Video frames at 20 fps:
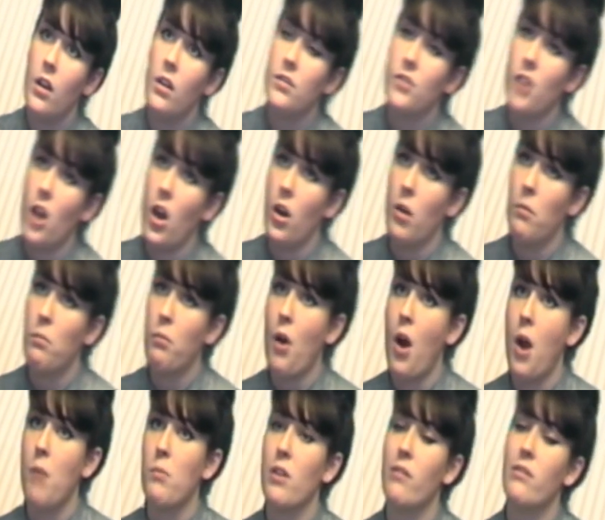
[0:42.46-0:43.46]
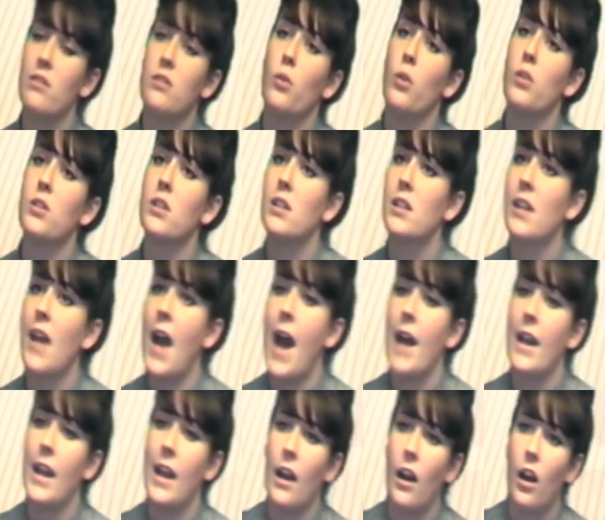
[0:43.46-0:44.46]
So primary resources
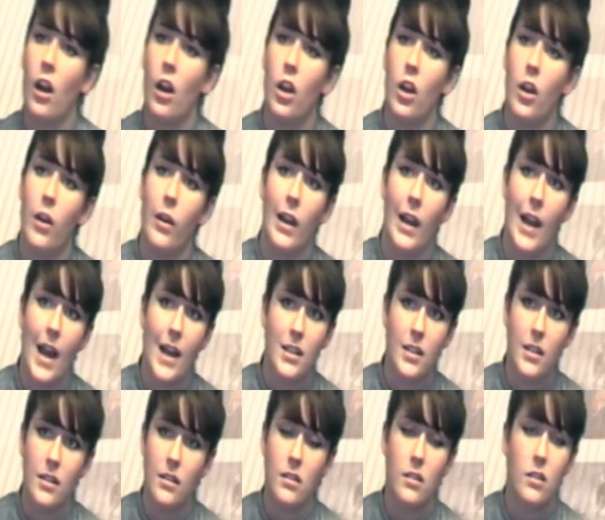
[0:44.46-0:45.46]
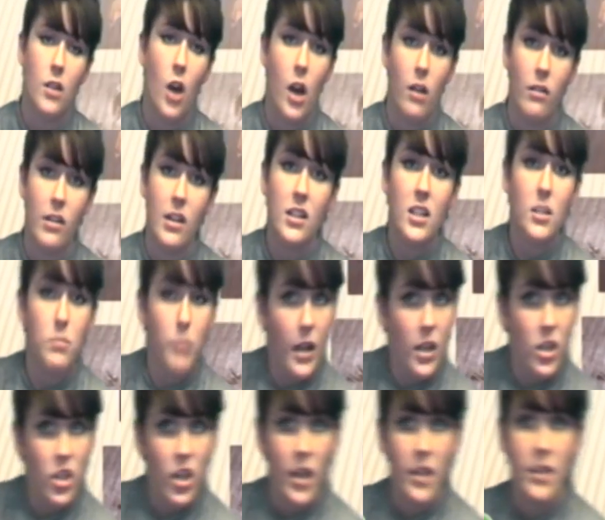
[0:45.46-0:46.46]
can include letters, diaries,
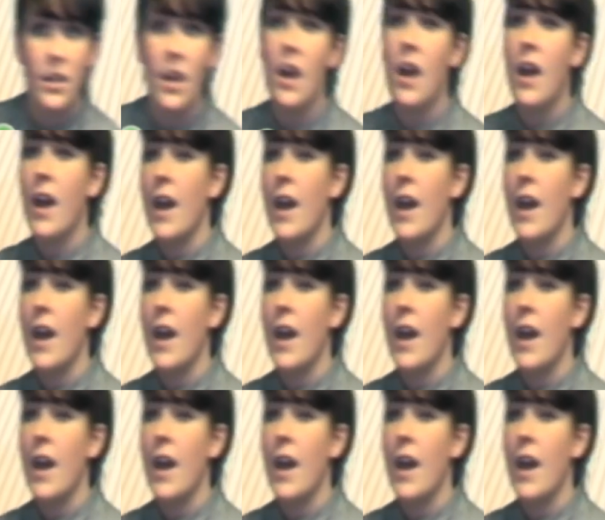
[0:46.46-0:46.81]
speeches,